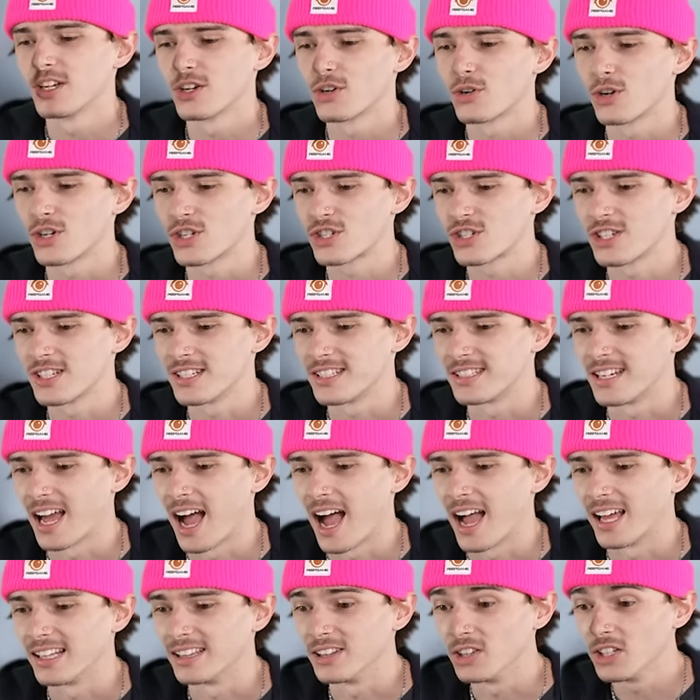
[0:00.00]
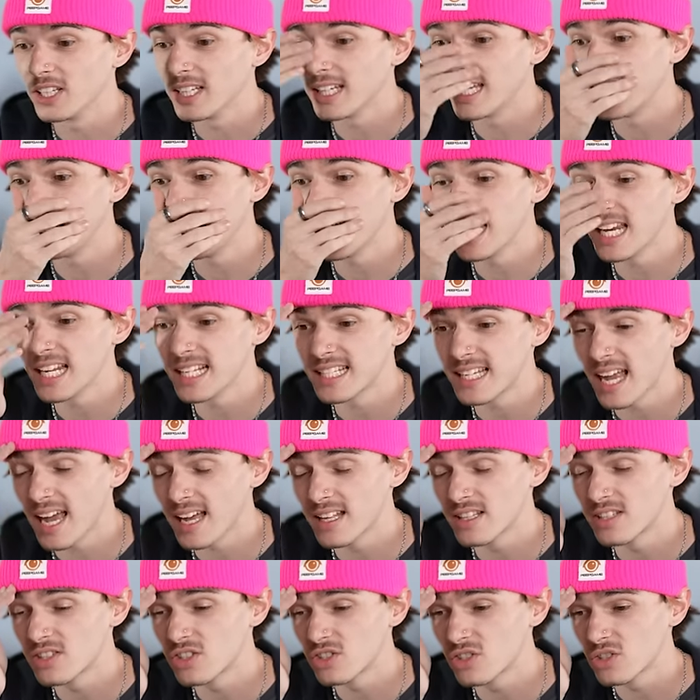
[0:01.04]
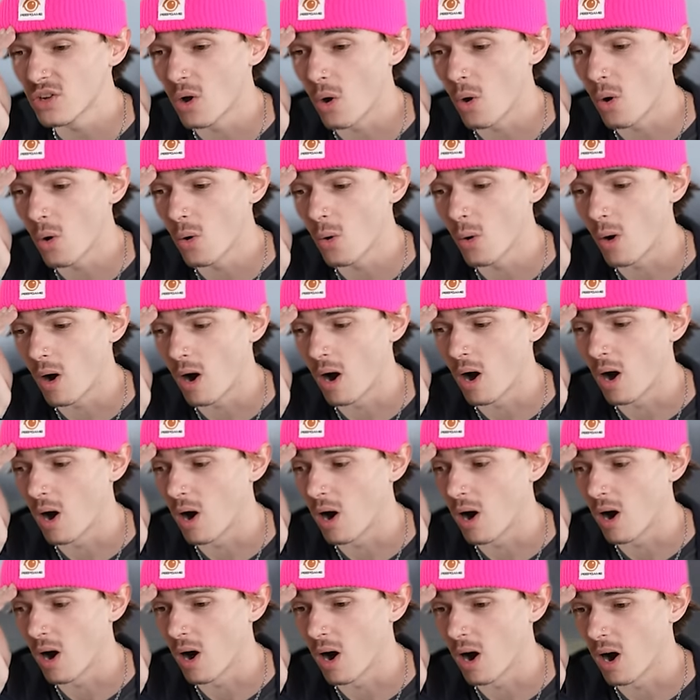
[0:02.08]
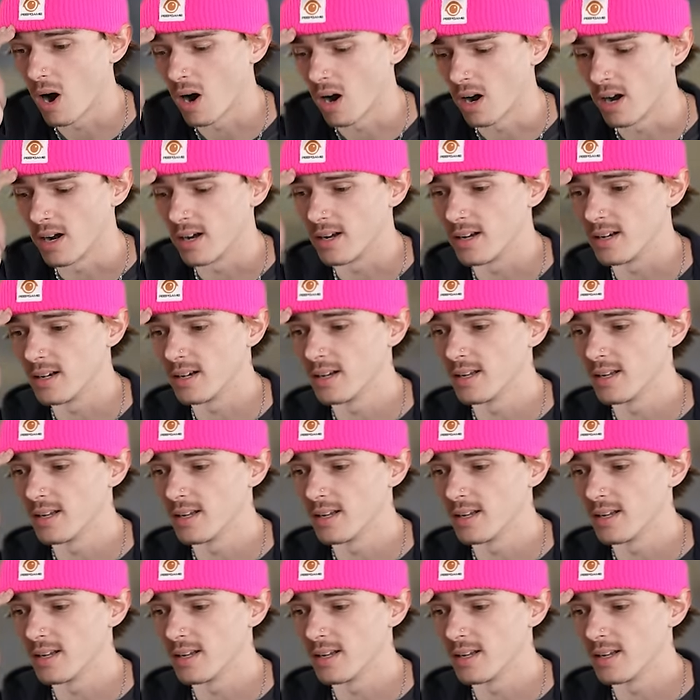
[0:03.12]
Christian died. He hit his head so hard.